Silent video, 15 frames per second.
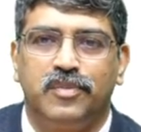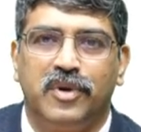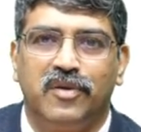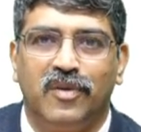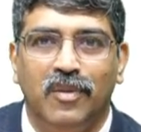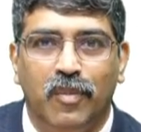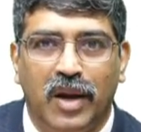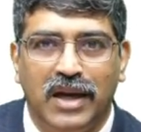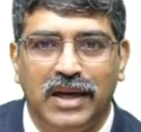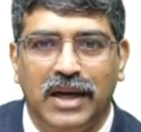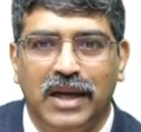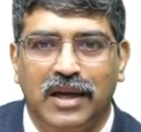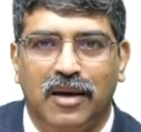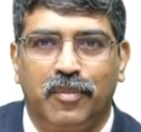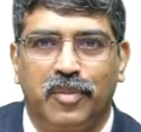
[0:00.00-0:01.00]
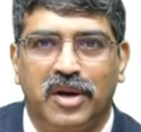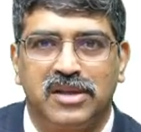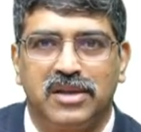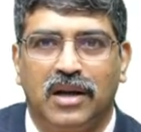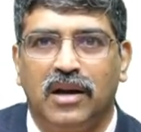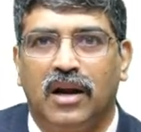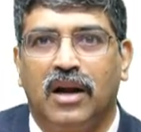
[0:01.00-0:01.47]
between maintaining a
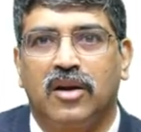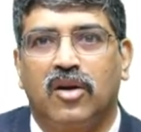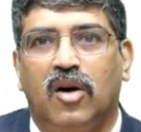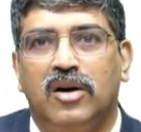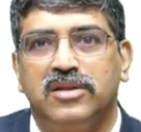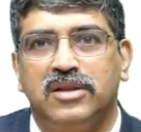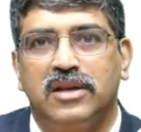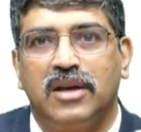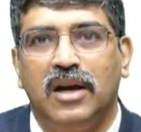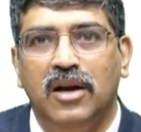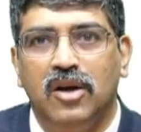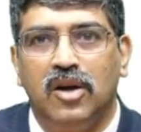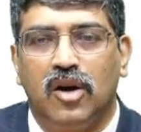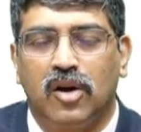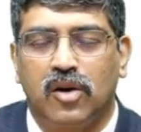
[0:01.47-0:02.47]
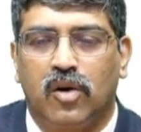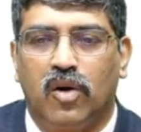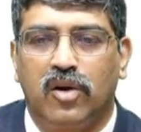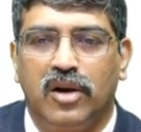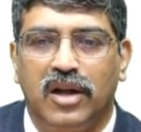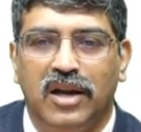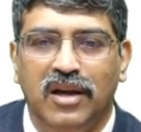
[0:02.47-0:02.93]
pressure and causing a
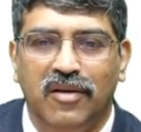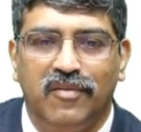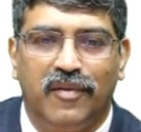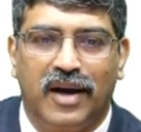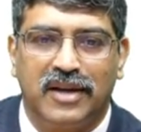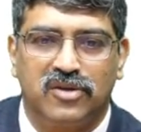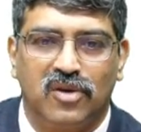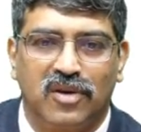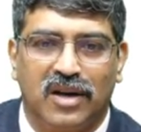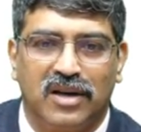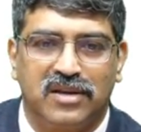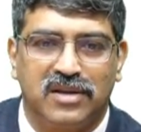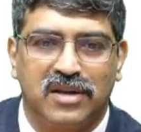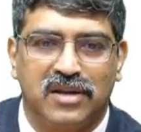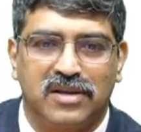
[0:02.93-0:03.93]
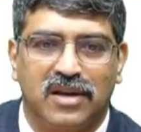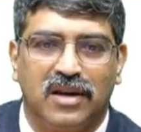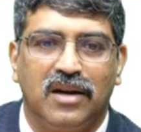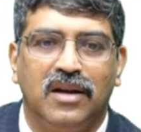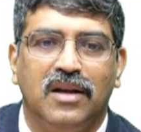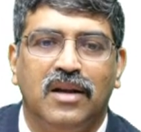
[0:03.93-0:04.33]
coronary vasoconstriction.